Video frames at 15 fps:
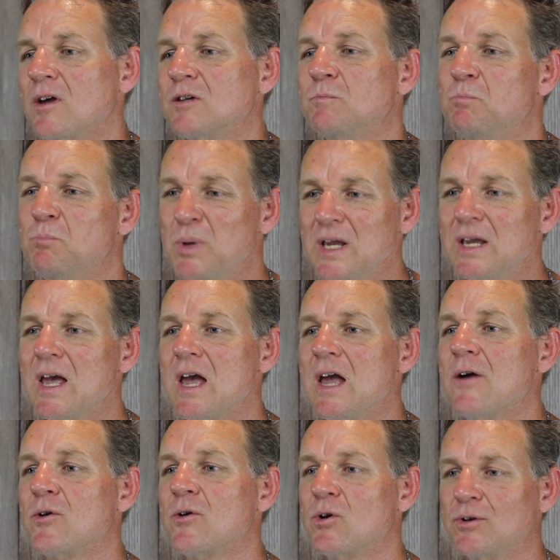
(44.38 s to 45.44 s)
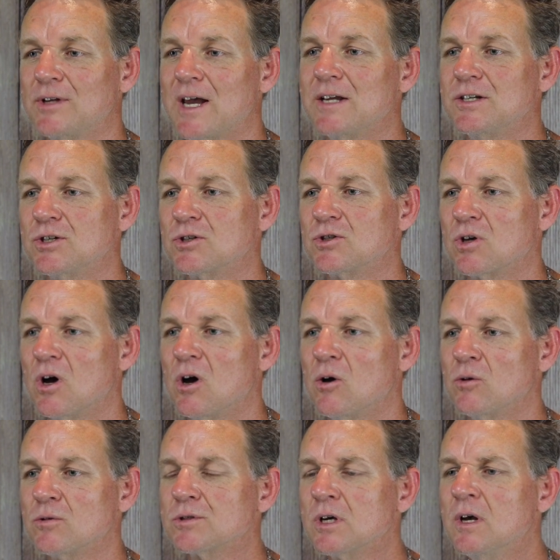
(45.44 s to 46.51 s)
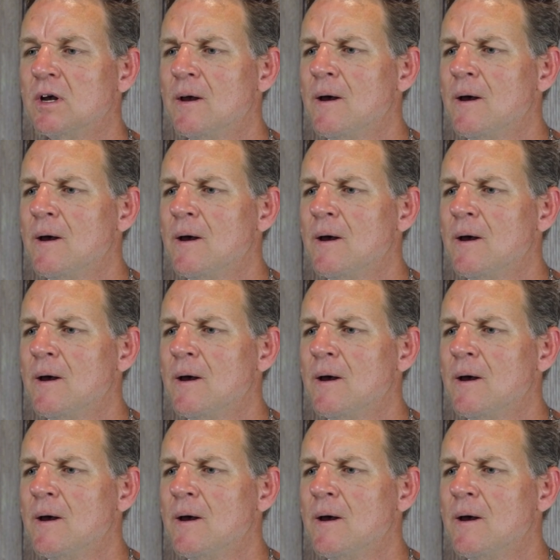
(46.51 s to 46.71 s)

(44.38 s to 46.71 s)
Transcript: of those big, hairy, audacious goals,